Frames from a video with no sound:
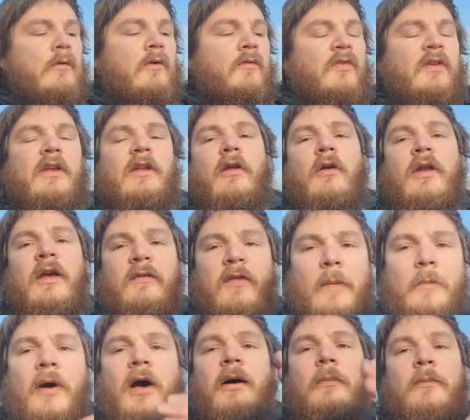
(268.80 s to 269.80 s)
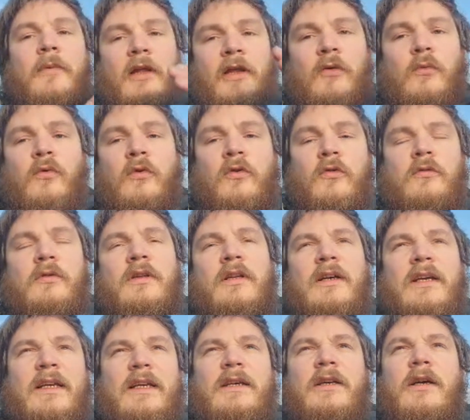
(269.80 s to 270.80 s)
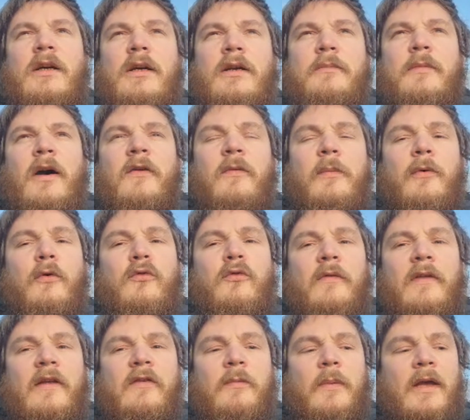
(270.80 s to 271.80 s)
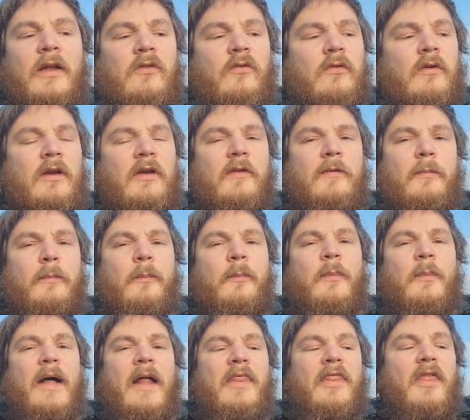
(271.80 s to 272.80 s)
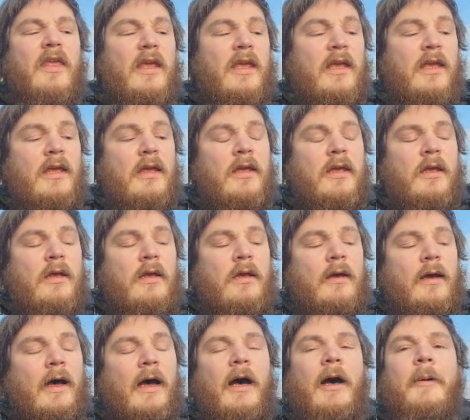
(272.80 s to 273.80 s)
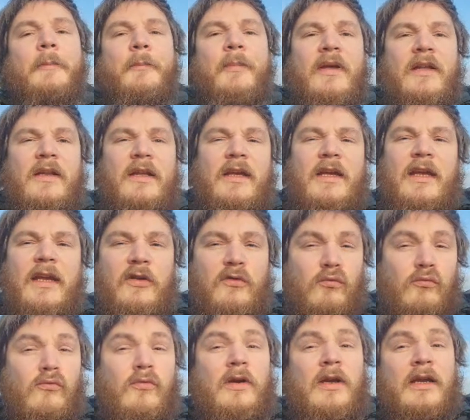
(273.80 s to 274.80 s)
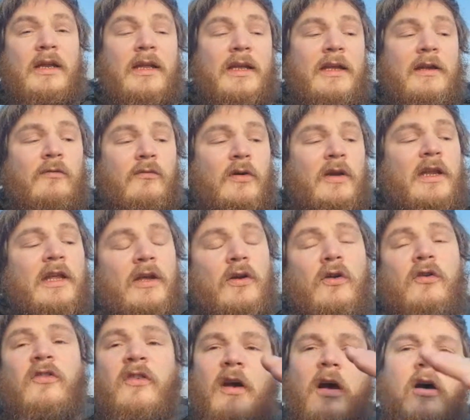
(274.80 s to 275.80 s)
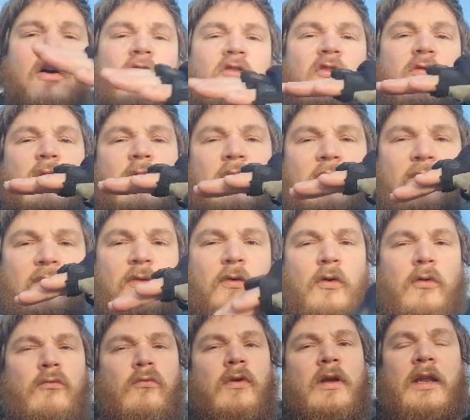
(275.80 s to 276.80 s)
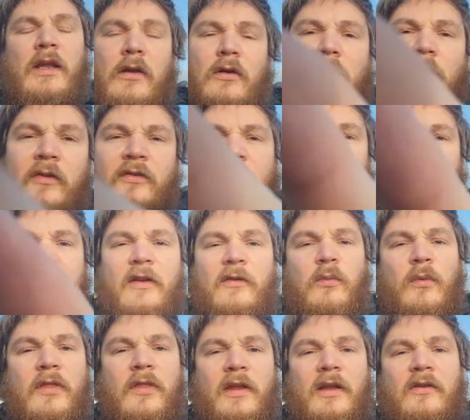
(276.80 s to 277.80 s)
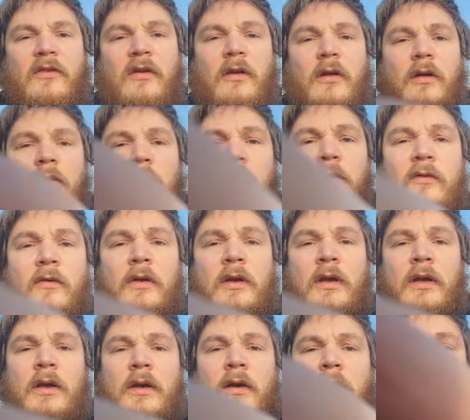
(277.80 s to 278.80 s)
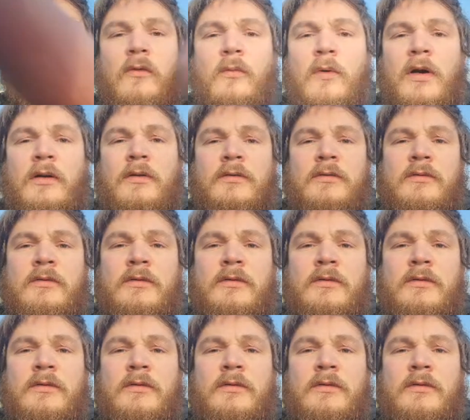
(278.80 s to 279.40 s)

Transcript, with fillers: obviously you don't have that pump like you would on like um, other boards with less batteries, but the hump in it is really, really good. So arches around your foot really nicely. So that's one thing to notice as well.